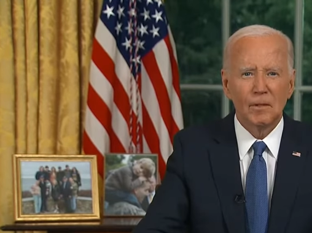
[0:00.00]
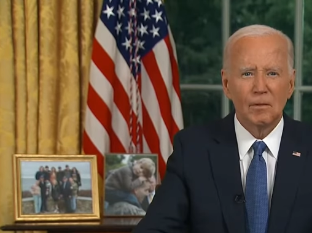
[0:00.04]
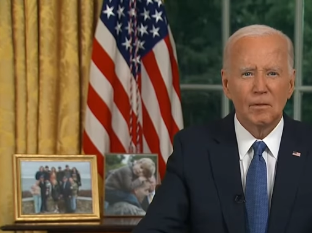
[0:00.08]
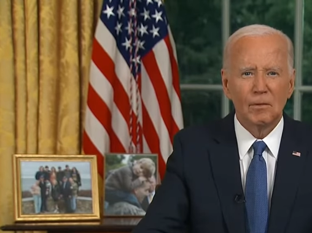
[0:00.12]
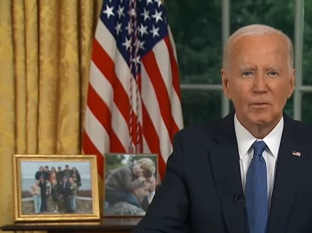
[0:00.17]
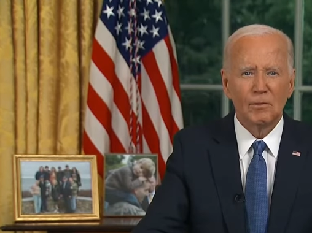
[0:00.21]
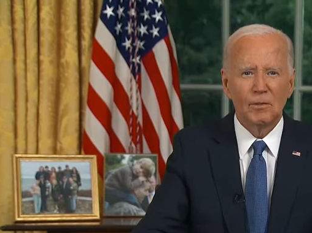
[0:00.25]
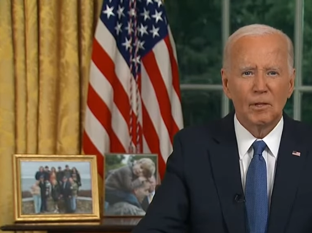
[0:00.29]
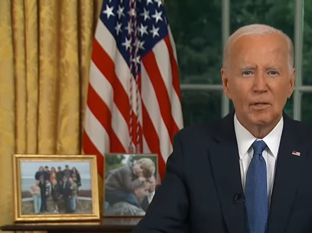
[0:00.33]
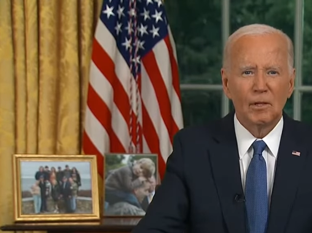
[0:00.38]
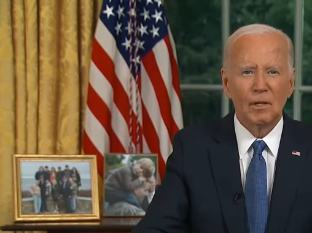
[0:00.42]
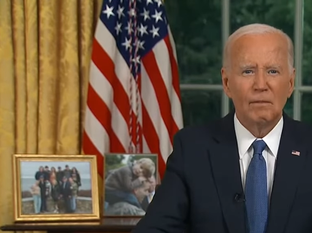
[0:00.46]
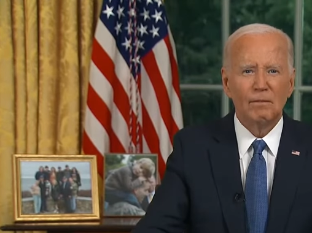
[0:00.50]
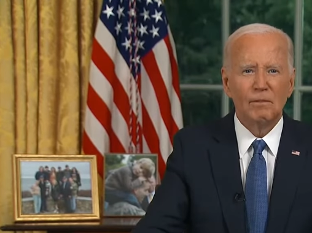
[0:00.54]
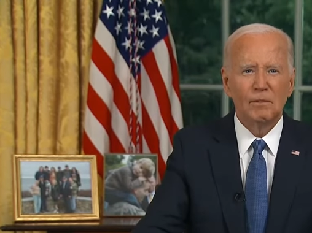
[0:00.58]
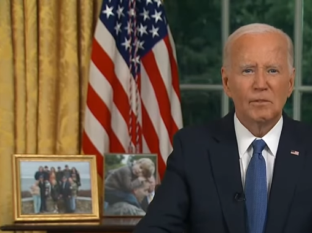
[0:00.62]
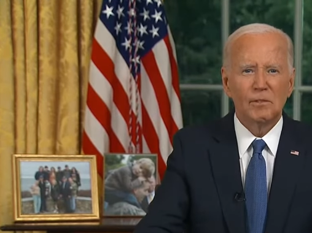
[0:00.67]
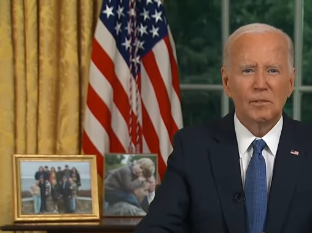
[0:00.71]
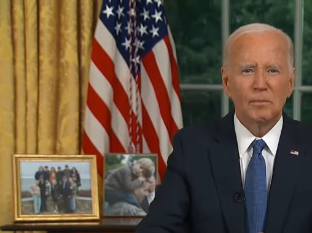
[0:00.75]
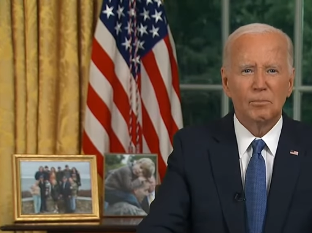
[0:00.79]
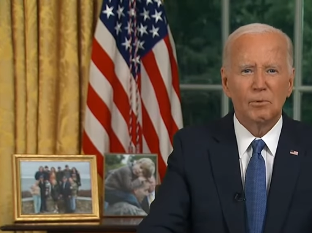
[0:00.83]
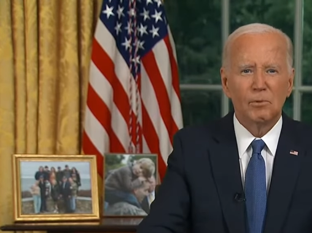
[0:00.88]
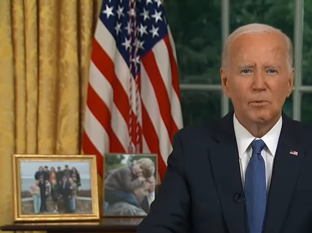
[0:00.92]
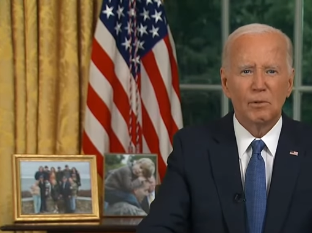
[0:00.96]
with the love and
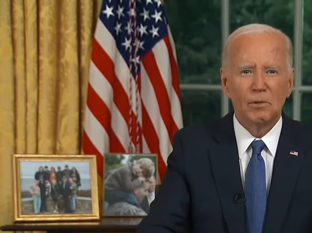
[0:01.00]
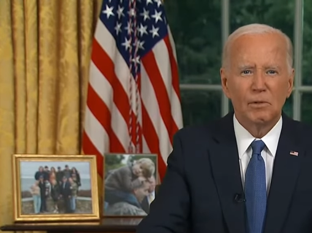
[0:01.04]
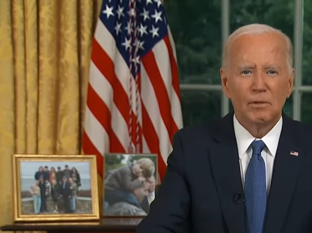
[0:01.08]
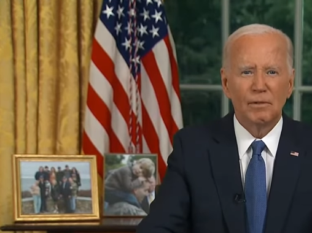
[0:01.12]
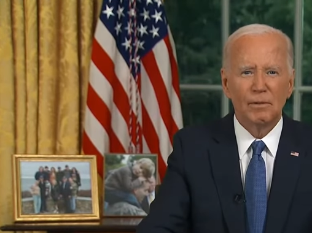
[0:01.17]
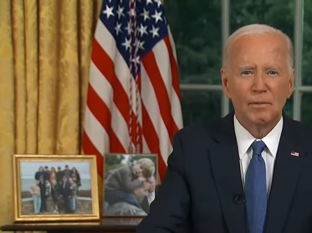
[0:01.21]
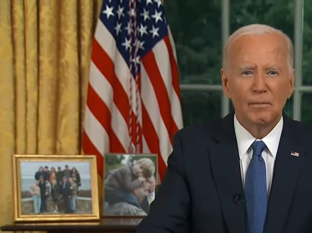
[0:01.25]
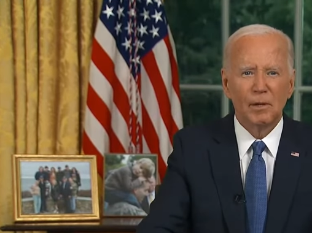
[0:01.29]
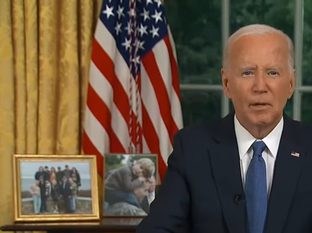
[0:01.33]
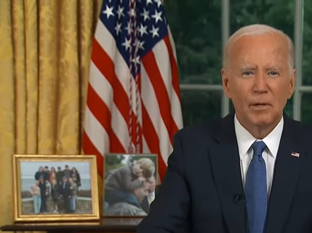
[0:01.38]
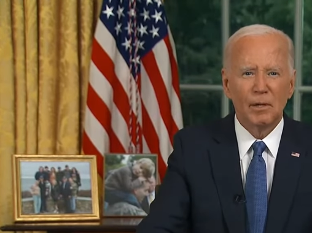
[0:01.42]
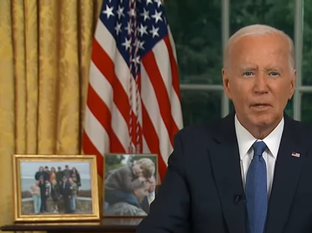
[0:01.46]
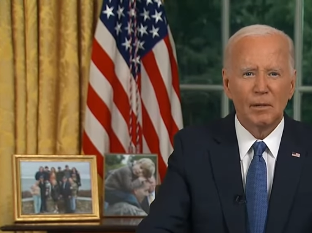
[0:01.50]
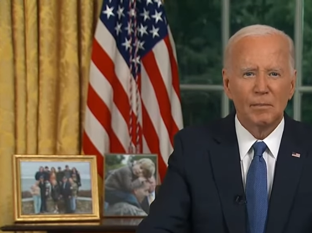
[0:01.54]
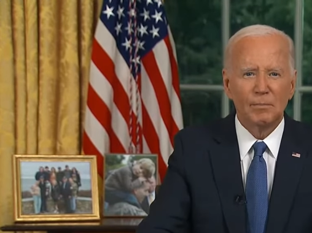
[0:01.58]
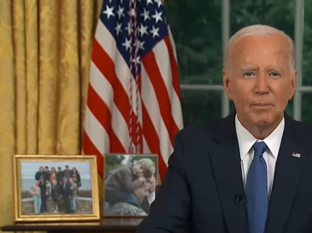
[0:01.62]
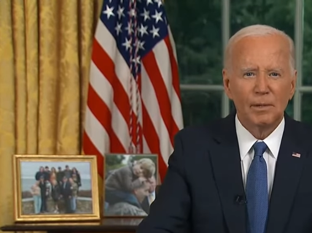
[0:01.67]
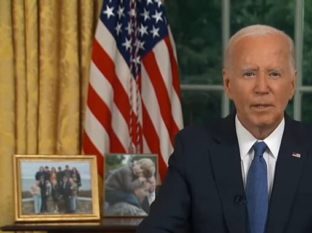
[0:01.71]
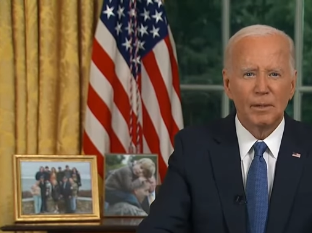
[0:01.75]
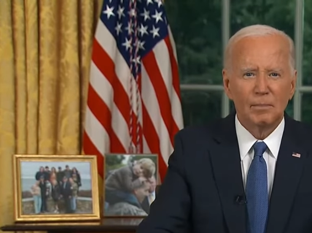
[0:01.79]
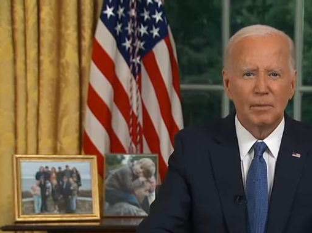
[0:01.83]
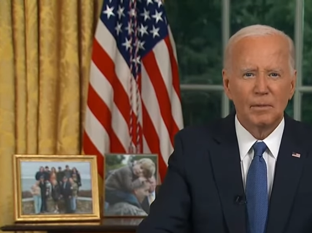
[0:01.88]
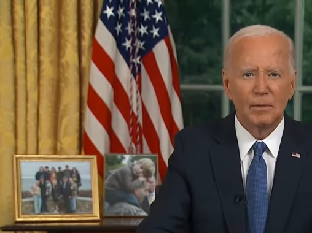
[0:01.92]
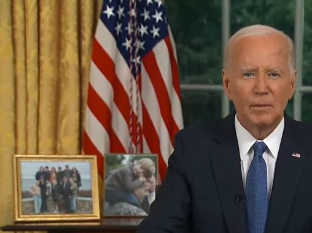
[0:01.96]
support of the American
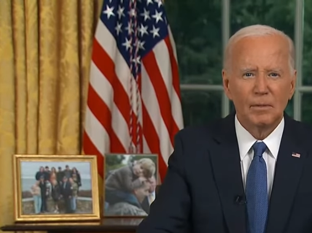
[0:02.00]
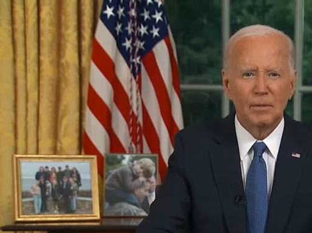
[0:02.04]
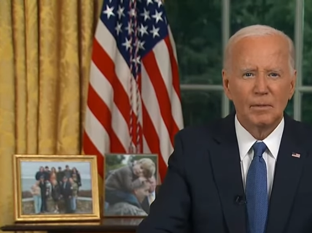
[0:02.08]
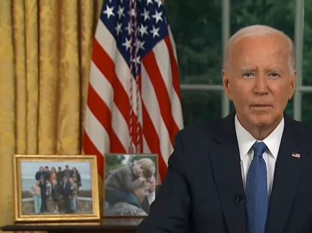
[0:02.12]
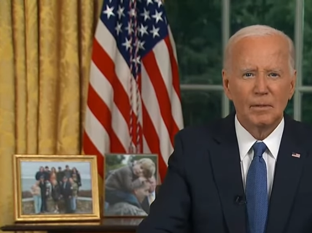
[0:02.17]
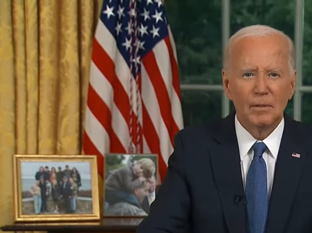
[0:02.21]
people.